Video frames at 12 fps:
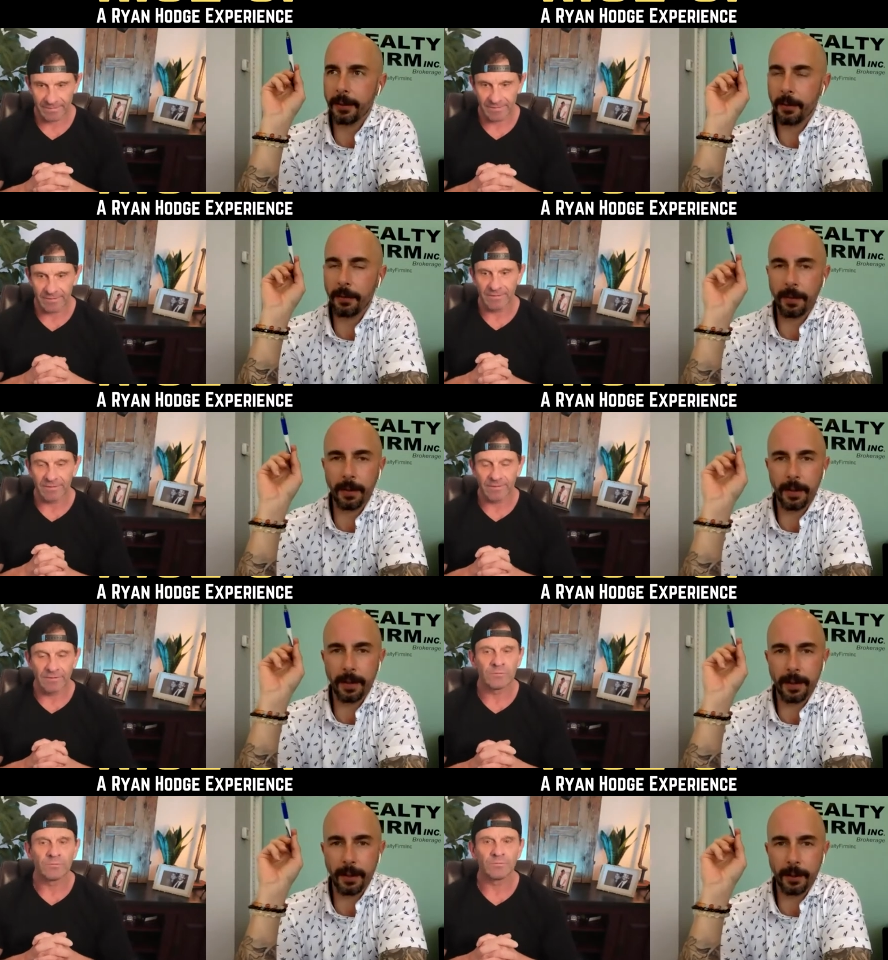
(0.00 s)
Speaker 1: don't feel
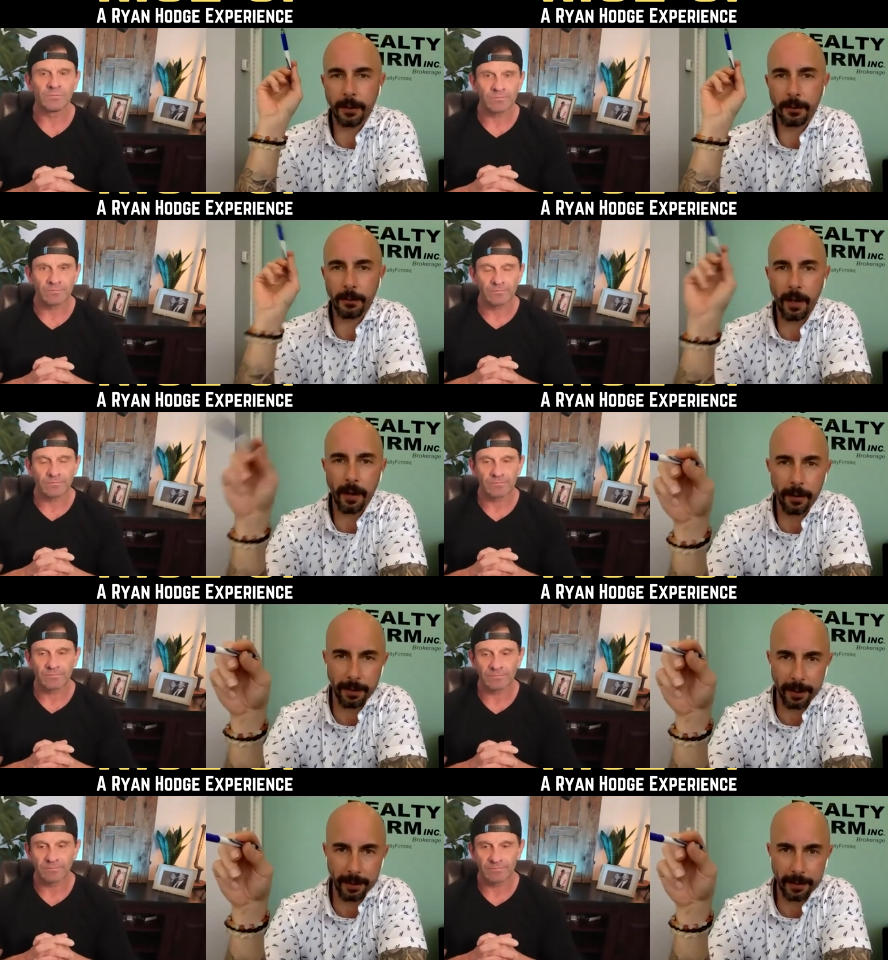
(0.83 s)
that they're as
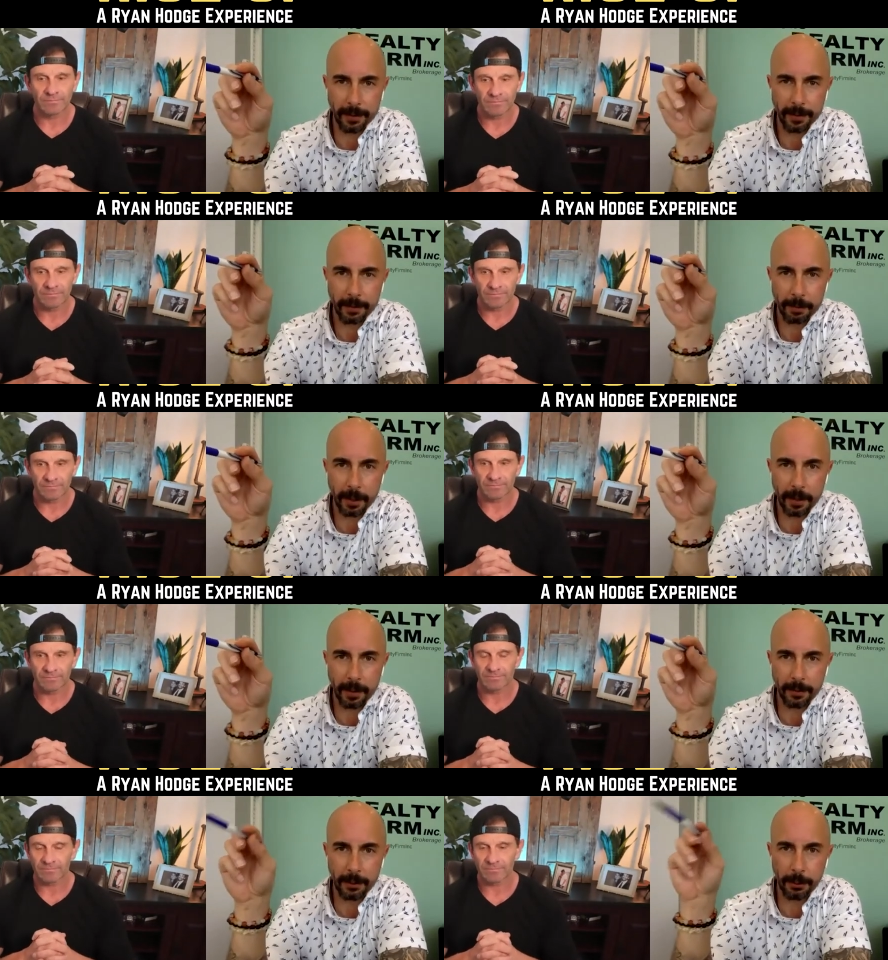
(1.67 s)
relevant
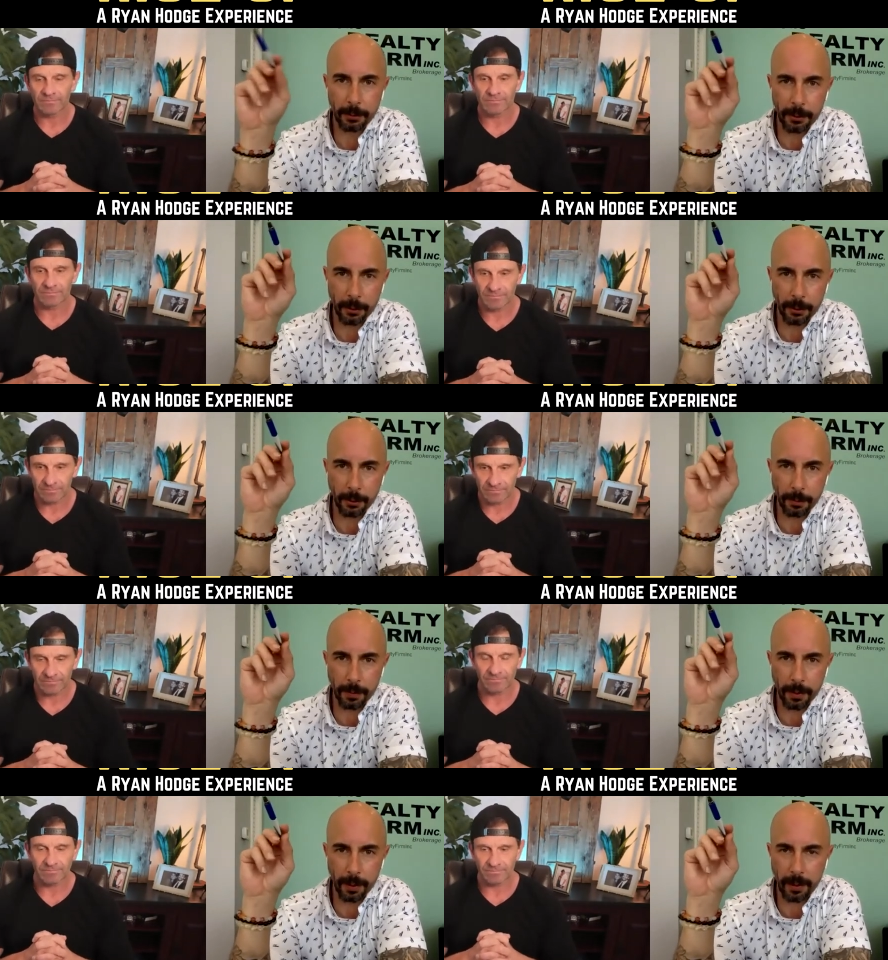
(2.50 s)
because
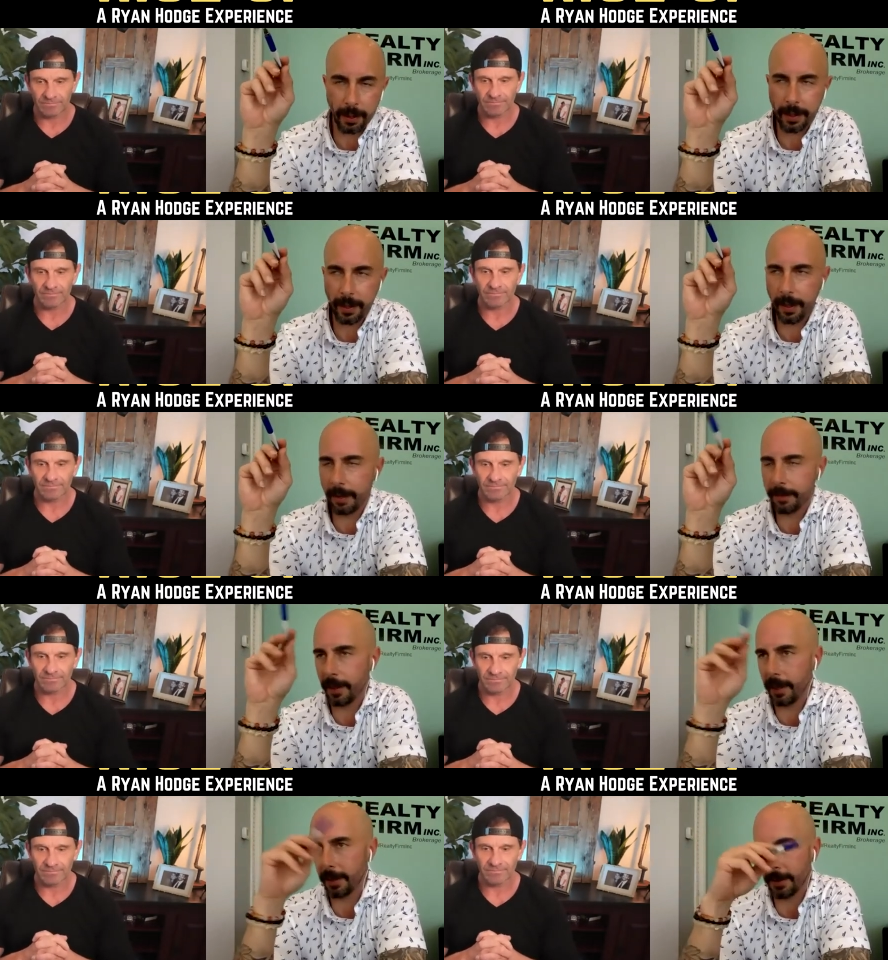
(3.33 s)
YouTube, like I've
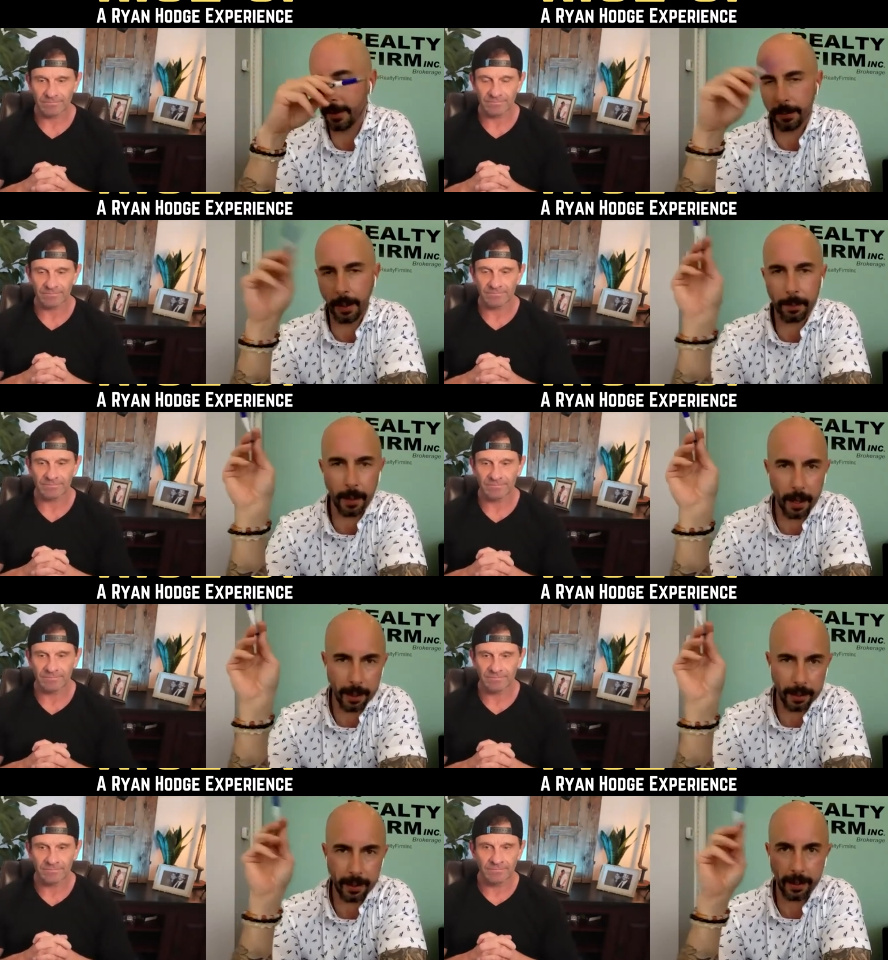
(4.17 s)
got, you know, my
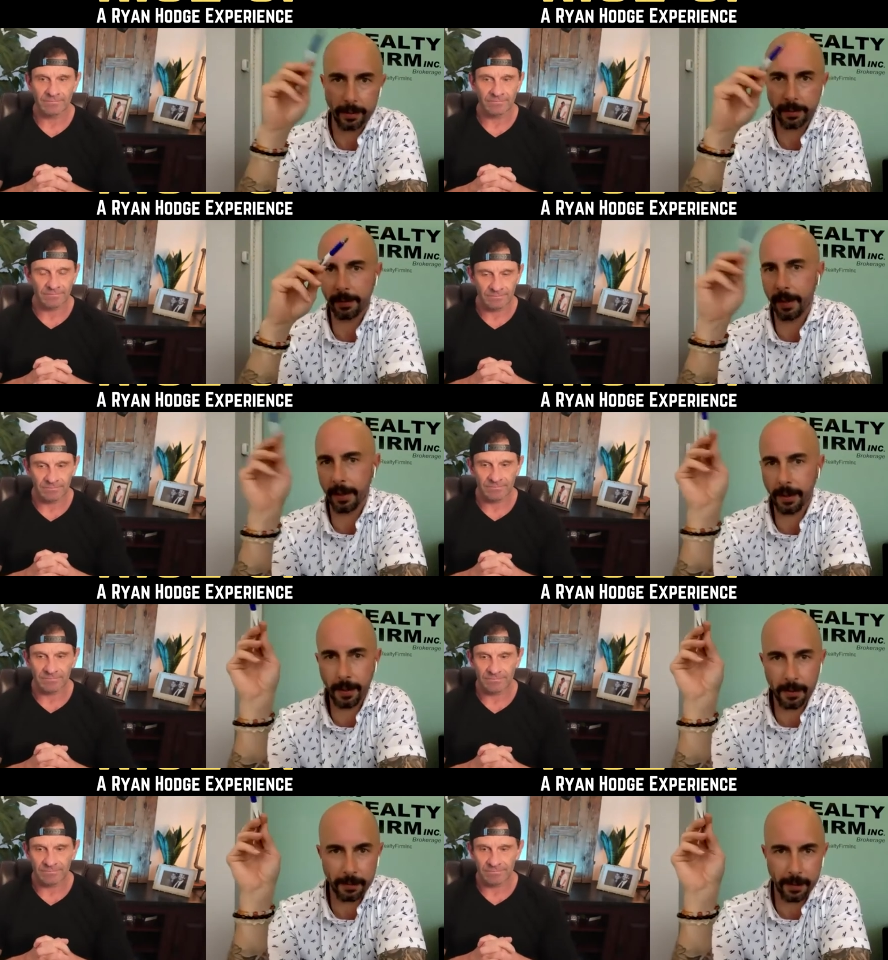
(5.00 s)
podcast about
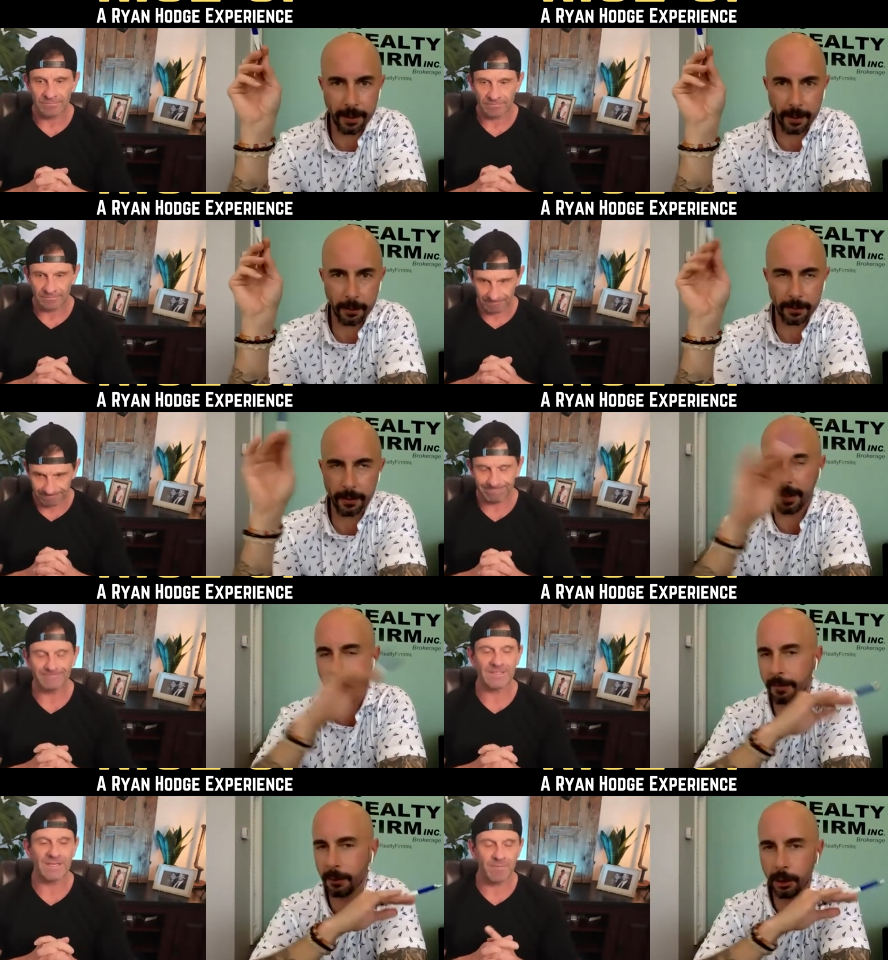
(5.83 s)
other videos that yep.